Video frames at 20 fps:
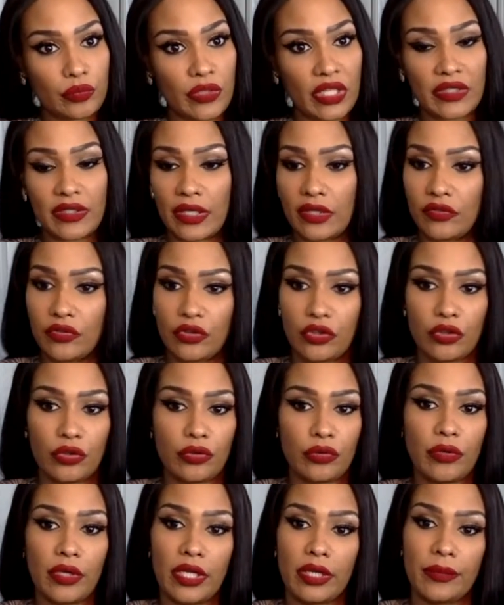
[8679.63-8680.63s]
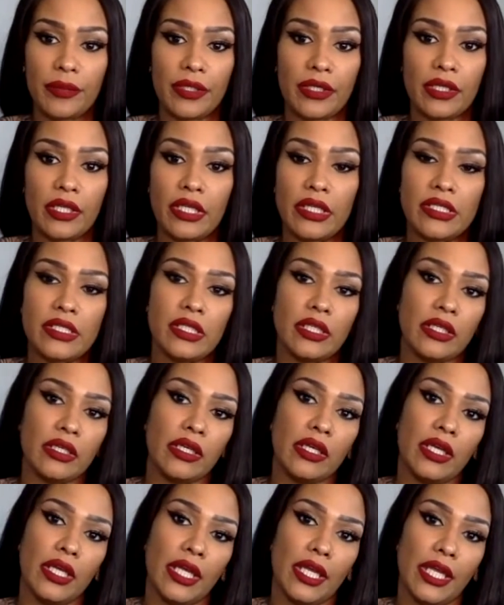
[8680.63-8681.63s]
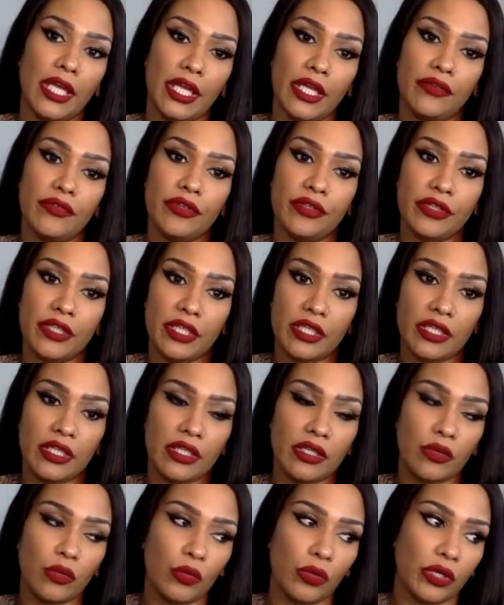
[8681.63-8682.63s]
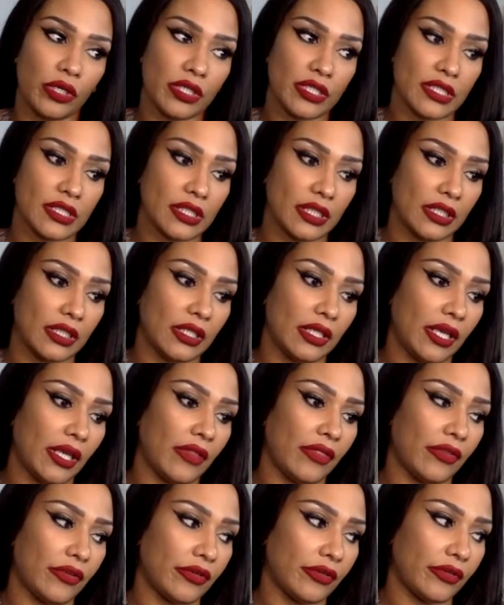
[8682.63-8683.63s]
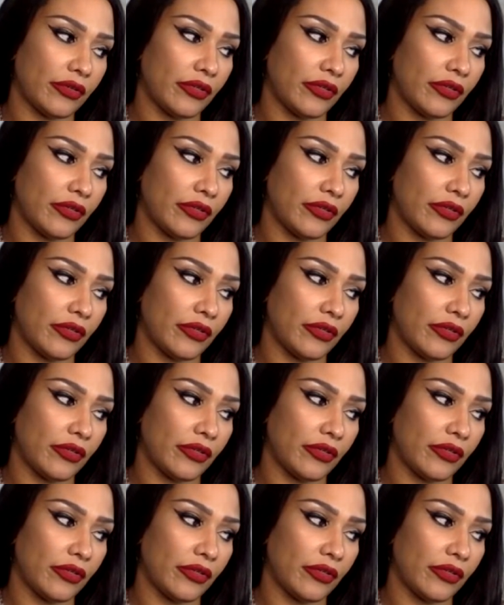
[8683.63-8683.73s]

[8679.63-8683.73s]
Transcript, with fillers: That's how secure you got to be. See, everything works together.